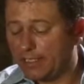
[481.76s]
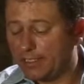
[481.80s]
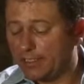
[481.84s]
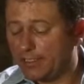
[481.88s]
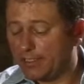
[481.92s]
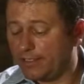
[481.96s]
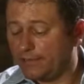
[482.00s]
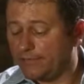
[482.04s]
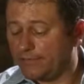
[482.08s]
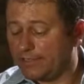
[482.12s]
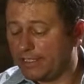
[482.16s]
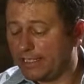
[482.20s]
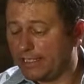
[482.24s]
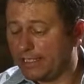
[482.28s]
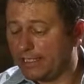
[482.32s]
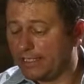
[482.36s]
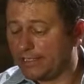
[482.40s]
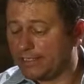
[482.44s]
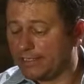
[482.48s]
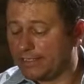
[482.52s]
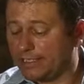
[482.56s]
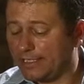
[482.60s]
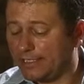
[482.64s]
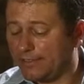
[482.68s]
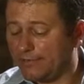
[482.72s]
could have done
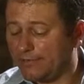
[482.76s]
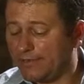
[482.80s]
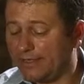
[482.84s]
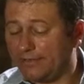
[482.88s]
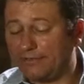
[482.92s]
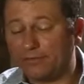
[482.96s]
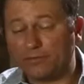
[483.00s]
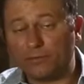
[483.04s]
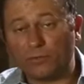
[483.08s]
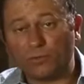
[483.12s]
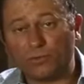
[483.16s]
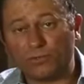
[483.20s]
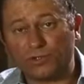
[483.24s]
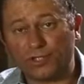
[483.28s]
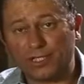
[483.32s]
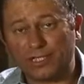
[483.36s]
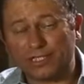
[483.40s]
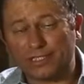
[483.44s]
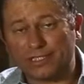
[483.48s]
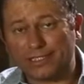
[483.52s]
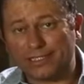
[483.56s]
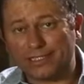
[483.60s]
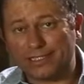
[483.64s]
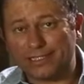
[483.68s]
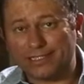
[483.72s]
itself even more
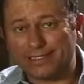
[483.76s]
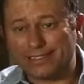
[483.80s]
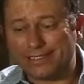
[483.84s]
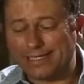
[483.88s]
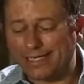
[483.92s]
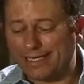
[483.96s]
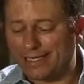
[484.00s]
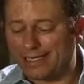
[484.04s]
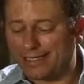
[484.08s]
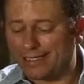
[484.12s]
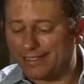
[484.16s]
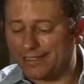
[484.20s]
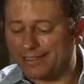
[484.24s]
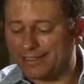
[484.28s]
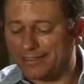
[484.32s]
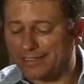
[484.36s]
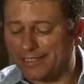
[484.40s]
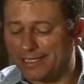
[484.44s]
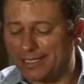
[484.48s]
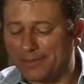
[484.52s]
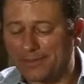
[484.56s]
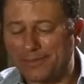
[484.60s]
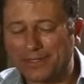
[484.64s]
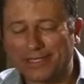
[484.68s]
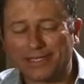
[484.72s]
justice in 10 years'
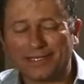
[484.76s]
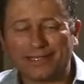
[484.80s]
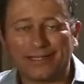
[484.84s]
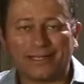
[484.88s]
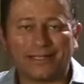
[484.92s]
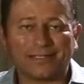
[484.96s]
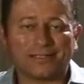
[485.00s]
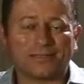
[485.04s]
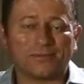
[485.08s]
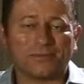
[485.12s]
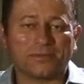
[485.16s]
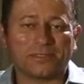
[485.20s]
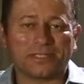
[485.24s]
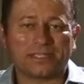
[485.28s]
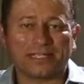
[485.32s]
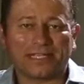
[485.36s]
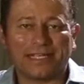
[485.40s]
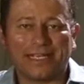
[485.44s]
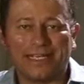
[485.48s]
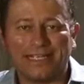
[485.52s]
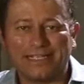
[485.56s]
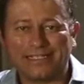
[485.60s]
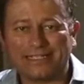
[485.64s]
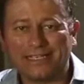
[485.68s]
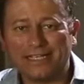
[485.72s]
time, but that's always the
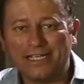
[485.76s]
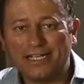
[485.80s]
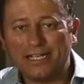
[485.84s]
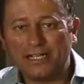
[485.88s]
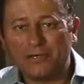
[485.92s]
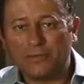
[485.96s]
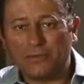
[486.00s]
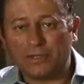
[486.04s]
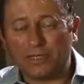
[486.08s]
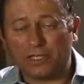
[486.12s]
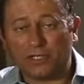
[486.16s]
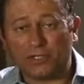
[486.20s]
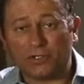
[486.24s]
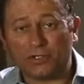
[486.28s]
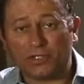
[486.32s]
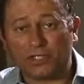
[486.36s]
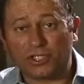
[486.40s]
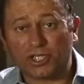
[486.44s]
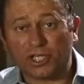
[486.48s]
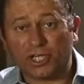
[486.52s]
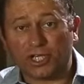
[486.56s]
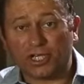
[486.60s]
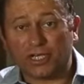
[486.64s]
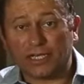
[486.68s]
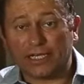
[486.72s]
case with good
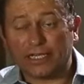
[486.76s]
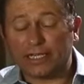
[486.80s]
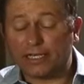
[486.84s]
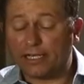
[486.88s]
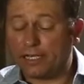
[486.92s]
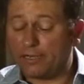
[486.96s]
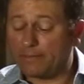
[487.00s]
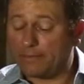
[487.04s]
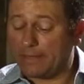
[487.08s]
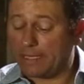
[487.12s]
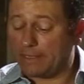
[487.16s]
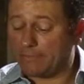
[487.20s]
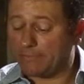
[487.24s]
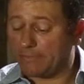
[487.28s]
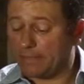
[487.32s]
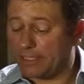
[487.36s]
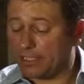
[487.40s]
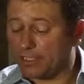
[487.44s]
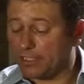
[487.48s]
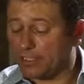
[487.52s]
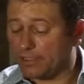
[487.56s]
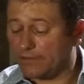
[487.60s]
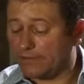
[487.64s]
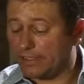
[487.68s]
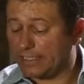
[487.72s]
Chardonnay. They don't make
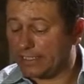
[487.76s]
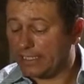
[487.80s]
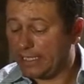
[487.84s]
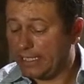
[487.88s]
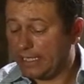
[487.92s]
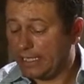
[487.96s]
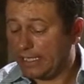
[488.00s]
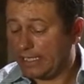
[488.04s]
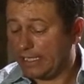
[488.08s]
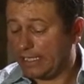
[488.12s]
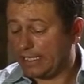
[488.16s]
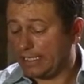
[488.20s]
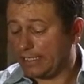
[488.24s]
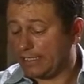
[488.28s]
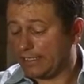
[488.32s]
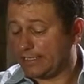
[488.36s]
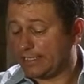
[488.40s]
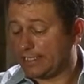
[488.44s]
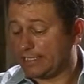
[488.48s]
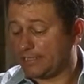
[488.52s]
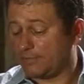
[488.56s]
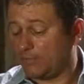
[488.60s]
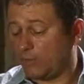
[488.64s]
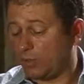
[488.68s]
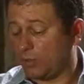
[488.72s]
much of it. This
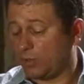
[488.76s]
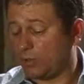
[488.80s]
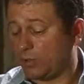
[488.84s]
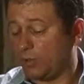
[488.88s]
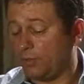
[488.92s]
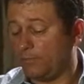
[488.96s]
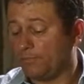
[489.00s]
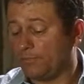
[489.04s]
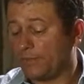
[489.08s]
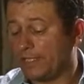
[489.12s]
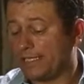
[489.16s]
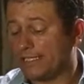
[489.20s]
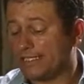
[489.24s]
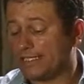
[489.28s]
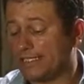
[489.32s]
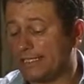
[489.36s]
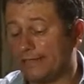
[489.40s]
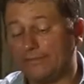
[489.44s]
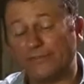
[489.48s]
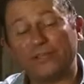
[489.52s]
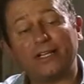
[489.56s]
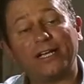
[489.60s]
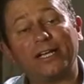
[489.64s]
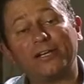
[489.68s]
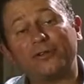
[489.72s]
is bottle
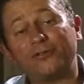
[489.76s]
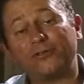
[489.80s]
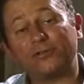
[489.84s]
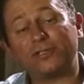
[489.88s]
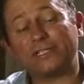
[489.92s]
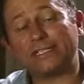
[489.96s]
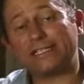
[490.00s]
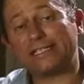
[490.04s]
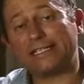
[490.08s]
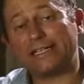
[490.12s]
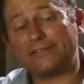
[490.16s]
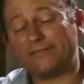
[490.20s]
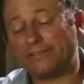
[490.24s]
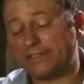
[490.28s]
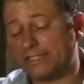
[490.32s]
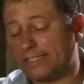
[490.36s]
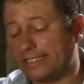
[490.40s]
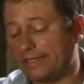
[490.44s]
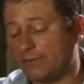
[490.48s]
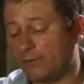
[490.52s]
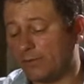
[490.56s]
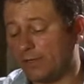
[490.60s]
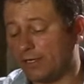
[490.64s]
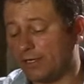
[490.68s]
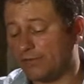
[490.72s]

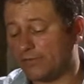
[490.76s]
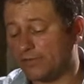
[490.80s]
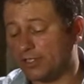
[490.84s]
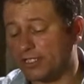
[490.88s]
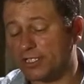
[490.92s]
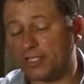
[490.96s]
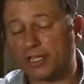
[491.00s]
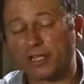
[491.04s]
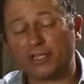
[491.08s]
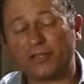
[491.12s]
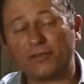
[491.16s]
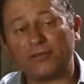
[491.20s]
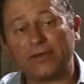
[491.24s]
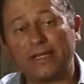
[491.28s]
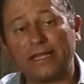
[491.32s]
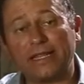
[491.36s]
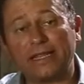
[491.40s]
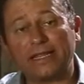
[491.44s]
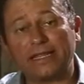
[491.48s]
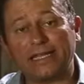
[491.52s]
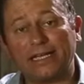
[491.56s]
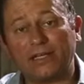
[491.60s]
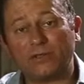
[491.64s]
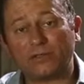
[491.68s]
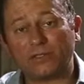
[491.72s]
771 of just
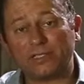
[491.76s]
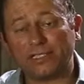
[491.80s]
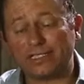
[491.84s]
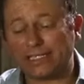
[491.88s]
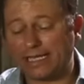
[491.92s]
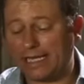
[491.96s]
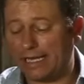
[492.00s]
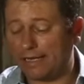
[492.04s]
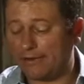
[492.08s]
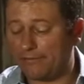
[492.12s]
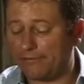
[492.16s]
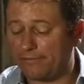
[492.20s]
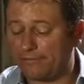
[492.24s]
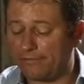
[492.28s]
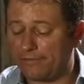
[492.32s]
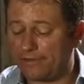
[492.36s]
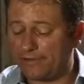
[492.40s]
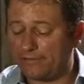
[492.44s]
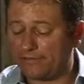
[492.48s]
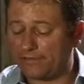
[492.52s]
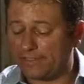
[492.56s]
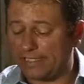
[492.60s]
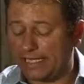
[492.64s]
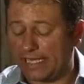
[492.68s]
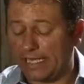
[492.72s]

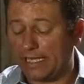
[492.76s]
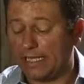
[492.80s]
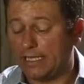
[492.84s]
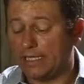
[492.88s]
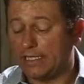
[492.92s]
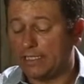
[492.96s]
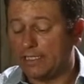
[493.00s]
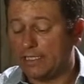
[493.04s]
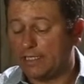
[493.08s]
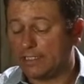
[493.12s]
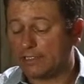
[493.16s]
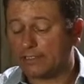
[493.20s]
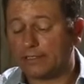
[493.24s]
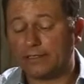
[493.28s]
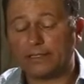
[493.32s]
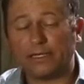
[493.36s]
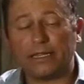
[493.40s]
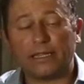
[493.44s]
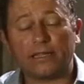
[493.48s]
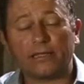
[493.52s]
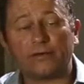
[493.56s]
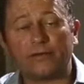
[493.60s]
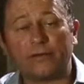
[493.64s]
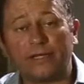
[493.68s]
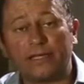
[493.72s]
3,050. It's only
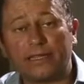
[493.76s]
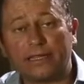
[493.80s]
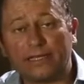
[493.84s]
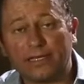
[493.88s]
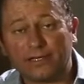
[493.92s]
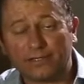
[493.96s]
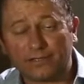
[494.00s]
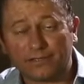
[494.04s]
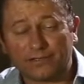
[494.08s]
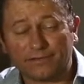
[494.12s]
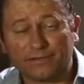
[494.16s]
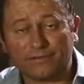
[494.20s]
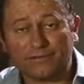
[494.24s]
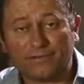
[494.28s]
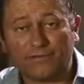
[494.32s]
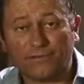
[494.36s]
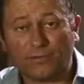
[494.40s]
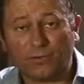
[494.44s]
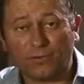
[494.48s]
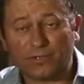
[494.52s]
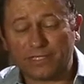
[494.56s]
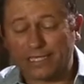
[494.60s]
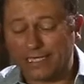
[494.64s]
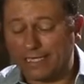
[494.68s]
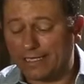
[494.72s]

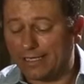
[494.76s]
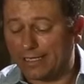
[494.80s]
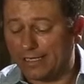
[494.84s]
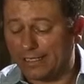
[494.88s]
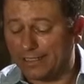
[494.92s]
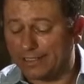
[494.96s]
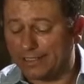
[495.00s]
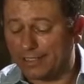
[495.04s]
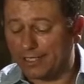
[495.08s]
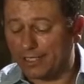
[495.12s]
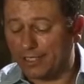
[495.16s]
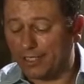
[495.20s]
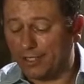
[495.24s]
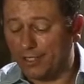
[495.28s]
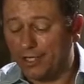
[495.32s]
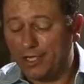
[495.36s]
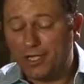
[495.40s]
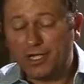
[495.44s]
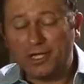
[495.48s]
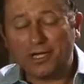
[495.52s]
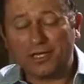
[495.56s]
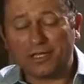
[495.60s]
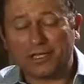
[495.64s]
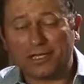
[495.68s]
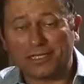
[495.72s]
3,049 to go.
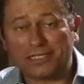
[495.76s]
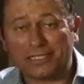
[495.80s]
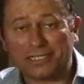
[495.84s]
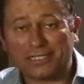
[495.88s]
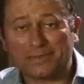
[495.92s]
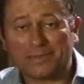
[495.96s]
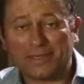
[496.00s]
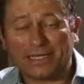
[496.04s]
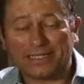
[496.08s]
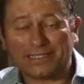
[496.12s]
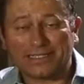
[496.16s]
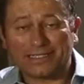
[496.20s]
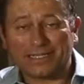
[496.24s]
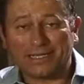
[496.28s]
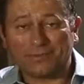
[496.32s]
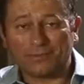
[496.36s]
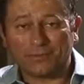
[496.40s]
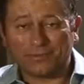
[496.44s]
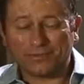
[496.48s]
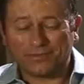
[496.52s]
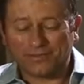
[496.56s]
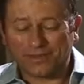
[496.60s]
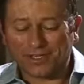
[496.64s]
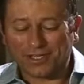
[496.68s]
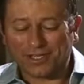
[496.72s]
Well, I suspect a
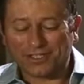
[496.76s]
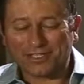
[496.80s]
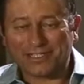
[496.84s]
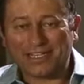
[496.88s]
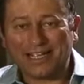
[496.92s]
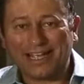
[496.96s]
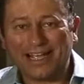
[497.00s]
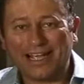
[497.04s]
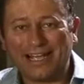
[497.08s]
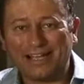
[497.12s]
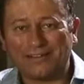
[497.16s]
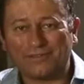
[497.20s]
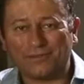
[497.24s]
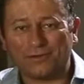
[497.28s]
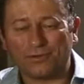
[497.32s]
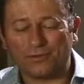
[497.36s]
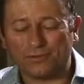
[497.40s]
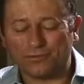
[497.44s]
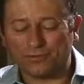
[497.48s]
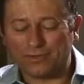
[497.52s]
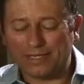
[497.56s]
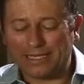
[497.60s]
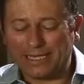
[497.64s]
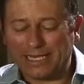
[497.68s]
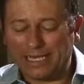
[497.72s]
number of those have
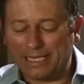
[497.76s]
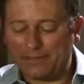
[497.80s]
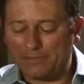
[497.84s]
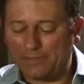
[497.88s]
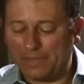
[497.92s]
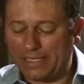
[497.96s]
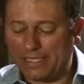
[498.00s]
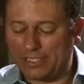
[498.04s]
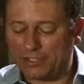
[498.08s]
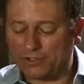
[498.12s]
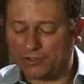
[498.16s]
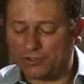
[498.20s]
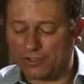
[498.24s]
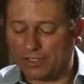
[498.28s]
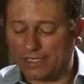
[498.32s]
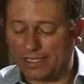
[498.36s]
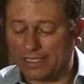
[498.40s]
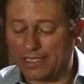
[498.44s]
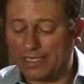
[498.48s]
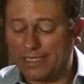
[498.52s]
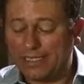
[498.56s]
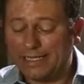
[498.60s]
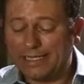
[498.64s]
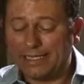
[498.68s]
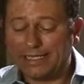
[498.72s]
already been
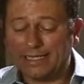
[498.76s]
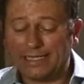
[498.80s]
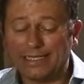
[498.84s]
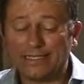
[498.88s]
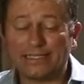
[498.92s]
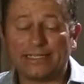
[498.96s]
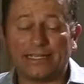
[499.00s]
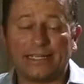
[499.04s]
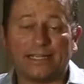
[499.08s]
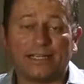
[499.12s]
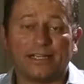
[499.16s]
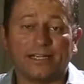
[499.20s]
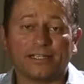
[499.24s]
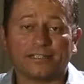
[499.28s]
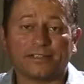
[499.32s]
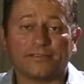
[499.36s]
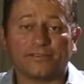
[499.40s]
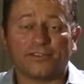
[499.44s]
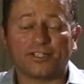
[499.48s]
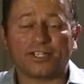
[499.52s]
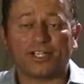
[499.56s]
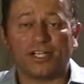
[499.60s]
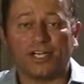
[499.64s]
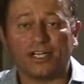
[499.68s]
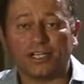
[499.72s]
drunk. It is the art of
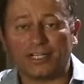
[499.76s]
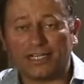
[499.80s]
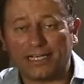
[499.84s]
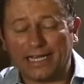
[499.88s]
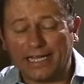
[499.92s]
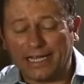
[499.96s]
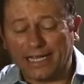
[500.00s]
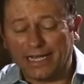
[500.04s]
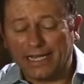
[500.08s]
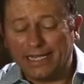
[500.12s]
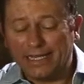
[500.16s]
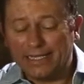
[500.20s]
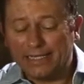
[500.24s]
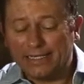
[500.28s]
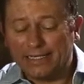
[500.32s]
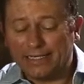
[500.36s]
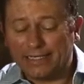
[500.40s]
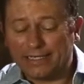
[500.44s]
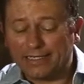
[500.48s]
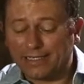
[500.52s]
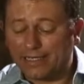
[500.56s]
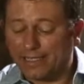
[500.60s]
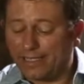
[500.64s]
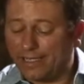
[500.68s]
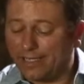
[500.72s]
Chardonnay,
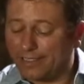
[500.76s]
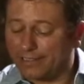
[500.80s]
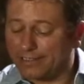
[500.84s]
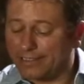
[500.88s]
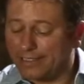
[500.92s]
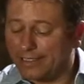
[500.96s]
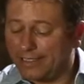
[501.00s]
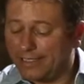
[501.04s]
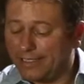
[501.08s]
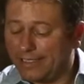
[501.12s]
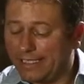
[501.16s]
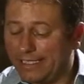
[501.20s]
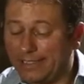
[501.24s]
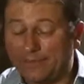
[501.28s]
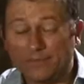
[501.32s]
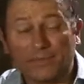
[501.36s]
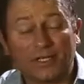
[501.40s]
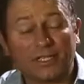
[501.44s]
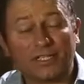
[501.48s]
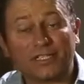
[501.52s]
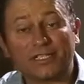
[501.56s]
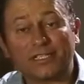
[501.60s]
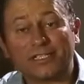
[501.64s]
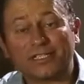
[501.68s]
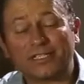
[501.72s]
and art it
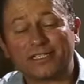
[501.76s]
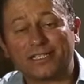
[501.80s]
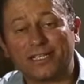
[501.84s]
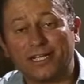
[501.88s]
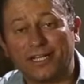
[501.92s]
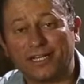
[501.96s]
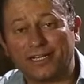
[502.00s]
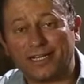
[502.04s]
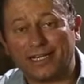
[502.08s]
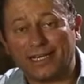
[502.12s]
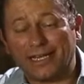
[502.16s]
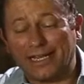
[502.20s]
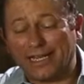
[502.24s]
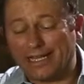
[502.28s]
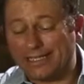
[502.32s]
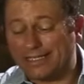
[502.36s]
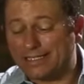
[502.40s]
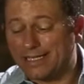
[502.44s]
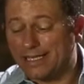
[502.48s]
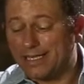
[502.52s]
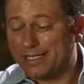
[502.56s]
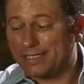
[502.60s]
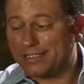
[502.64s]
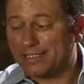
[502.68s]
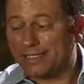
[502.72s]
most certainly is.
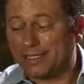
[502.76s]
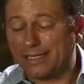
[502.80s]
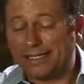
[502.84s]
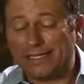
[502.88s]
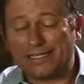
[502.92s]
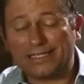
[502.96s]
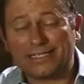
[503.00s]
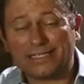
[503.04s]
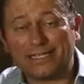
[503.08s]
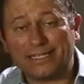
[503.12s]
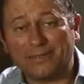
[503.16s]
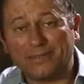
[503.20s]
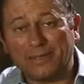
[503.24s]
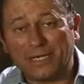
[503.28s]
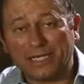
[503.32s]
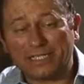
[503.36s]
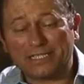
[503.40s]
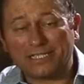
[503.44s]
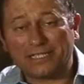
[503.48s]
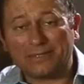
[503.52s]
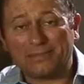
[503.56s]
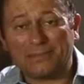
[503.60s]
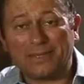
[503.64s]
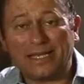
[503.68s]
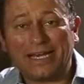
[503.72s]
So this,
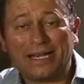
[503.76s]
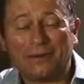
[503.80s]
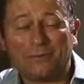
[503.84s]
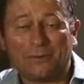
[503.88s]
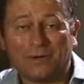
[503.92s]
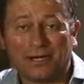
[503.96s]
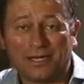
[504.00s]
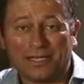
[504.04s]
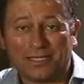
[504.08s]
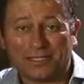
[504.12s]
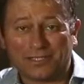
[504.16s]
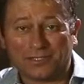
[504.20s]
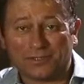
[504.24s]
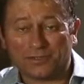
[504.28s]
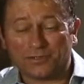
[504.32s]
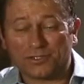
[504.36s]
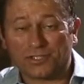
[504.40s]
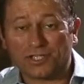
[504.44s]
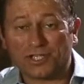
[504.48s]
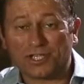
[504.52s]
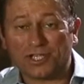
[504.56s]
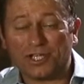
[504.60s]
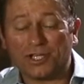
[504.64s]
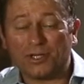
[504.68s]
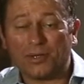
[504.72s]
amongst the many wines on
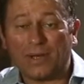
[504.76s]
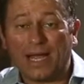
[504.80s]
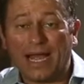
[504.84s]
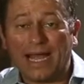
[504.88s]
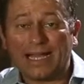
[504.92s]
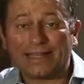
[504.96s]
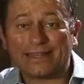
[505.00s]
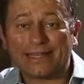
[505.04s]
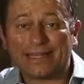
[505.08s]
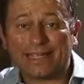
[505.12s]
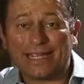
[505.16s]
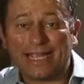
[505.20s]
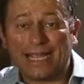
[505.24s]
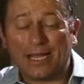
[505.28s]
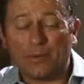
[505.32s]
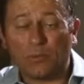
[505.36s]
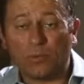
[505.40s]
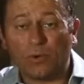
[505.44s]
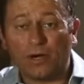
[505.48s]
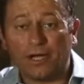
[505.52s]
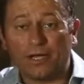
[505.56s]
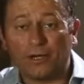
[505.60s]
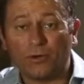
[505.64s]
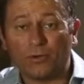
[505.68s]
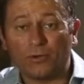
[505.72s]
show at the Cape
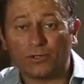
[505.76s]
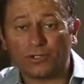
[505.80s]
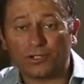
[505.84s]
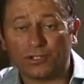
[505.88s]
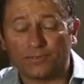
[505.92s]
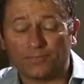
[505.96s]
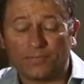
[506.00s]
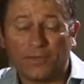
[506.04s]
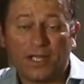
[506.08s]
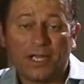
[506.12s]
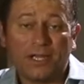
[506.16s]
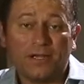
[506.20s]
Wine Auction,